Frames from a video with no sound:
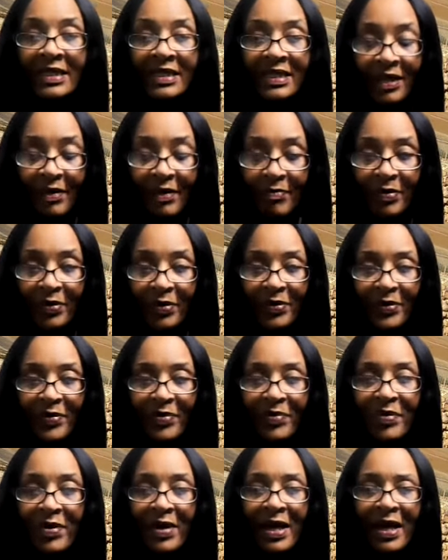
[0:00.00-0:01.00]

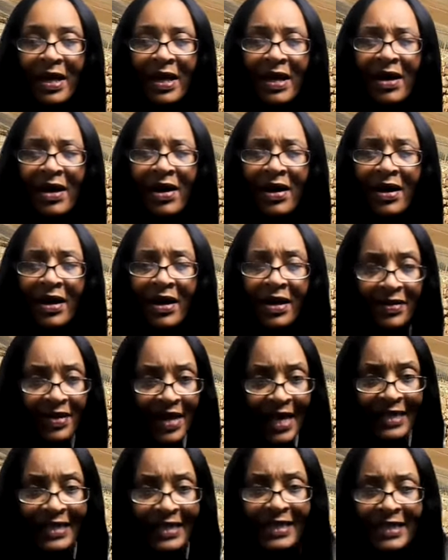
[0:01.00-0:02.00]
temple
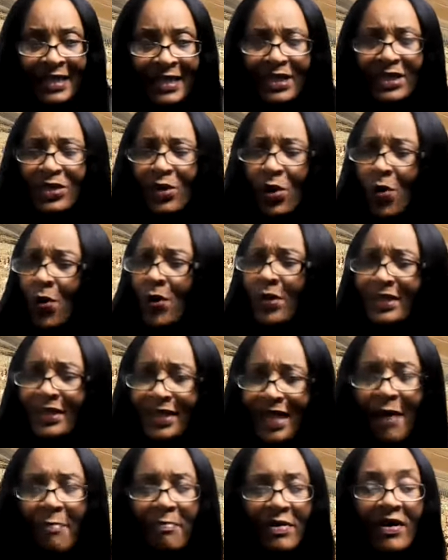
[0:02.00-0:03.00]
that sits on
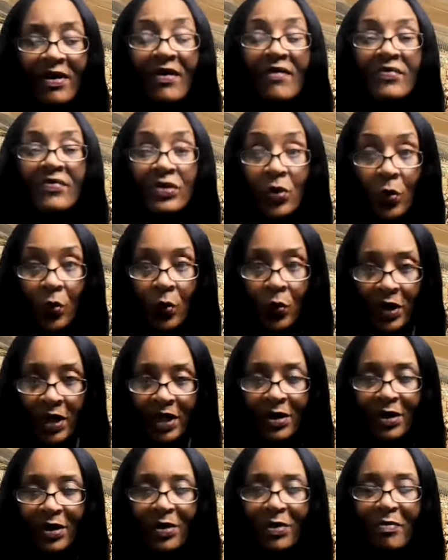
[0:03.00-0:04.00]
top of the
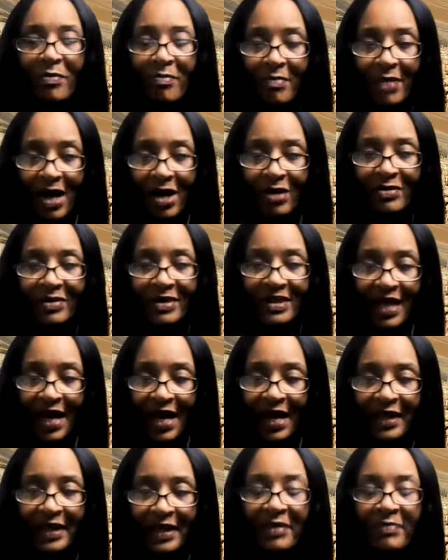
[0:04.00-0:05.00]
real Mount
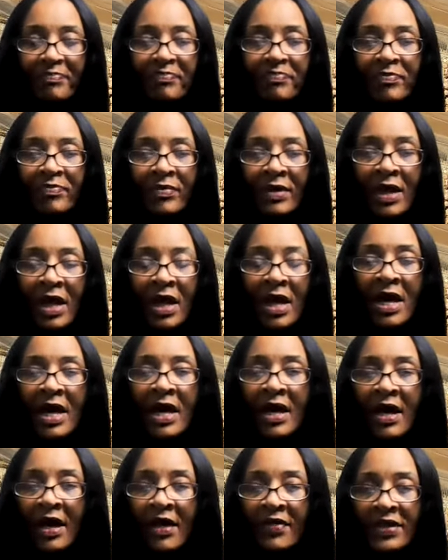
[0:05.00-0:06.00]
Zion.
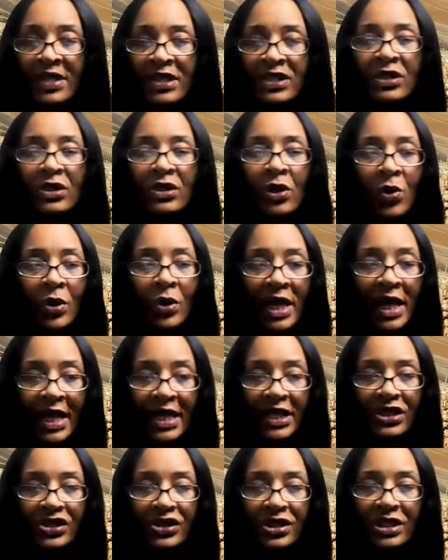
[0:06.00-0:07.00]
This
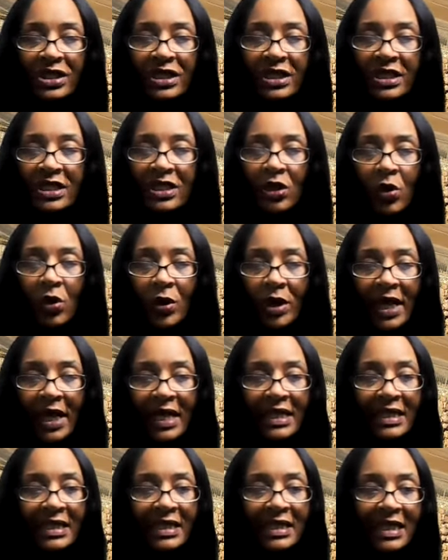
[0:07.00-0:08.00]
location is
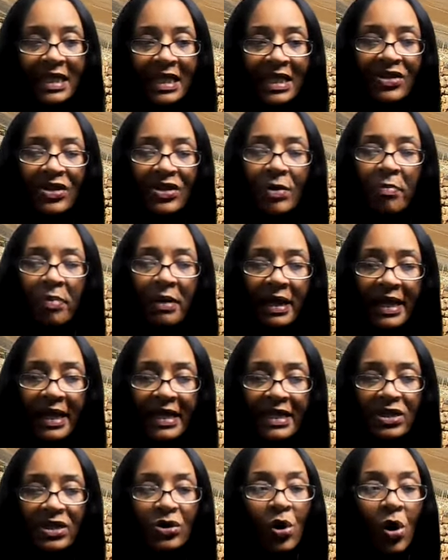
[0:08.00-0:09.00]
located in the
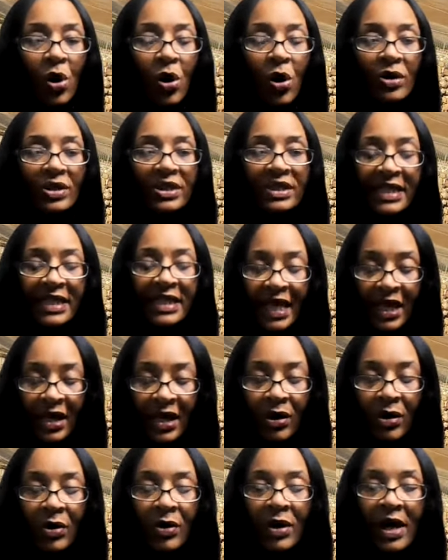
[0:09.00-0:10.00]
place called
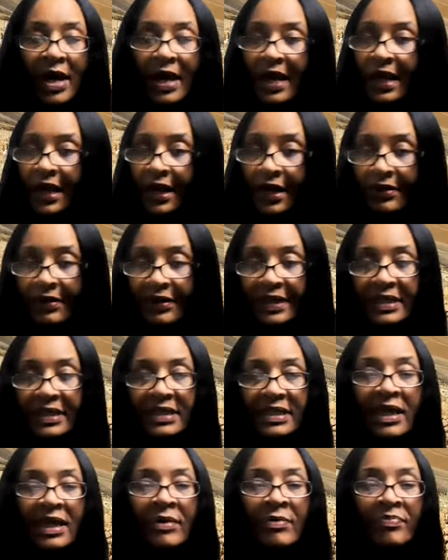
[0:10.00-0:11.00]
Tel
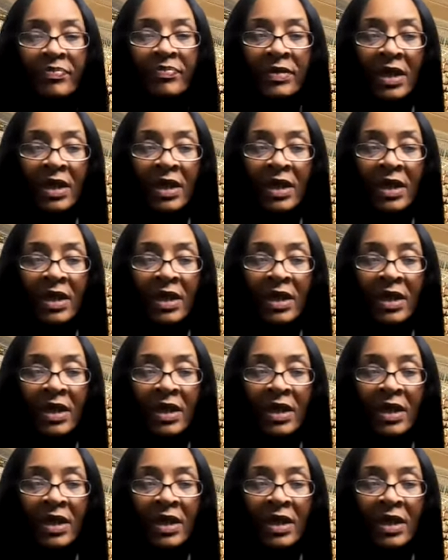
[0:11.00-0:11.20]
Arad.